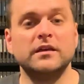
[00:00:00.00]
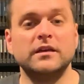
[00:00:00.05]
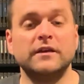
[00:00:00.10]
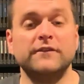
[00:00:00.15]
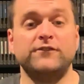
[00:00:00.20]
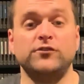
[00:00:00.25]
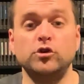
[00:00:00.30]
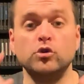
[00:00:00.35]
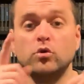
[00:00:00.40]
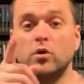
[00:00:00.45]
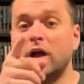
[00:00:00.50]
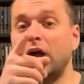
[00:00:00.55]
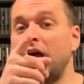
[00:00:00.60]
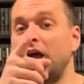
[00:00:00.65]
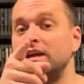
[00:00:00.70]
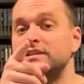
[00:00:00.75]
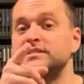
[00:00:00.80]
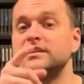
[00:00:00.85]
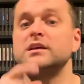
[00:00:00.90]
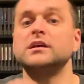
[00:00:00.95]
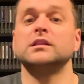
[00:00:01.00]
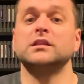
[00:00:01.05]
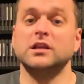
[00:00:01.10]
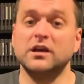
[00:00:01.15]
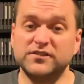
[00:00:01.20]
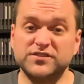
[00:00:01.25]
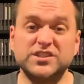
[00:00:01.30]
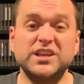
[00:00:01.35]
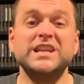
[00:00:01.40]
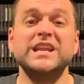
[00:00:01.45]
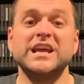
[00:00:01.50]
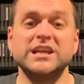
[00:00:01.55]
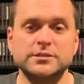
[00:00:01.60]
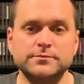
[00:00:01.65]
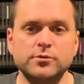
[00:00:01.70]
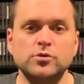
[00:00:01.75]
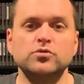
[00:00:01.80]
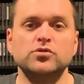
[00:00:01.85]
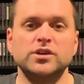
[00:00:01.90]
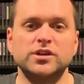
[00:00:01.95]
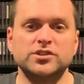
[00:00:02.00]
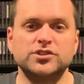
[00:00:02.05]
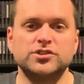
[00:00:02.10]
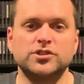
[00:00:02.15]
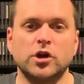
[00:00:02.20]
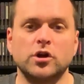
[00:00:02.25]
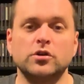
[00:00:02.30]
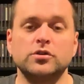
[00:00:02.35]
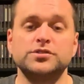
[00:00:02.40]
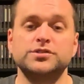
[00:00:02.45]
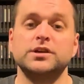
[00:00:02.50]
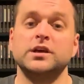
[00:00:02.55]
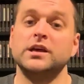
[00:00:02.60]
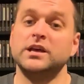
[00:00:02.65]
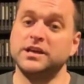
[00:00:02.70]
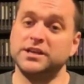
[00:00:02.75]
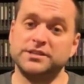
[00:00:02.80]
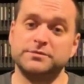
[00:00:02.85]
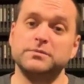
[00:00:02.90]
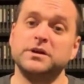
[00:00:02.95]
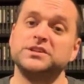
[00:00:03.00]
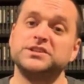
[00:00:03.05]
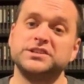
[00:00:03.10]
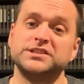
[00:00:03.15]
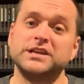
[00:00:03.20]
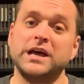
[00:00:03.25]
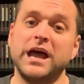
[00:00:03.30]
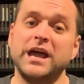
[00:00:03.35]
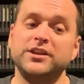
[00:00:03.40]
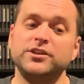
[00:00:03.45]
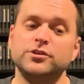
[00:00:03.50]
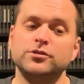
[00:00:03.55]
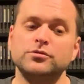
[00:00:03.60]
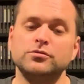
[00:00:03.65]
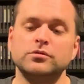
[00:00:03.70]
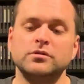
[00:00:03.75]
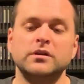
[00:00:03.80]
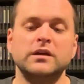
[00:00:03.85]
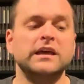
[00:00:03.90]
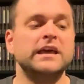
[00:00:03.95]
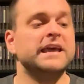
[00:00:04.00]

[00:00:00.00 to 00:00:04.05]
If you guys love Teenage Mutant Ninja Turtles as much as I do,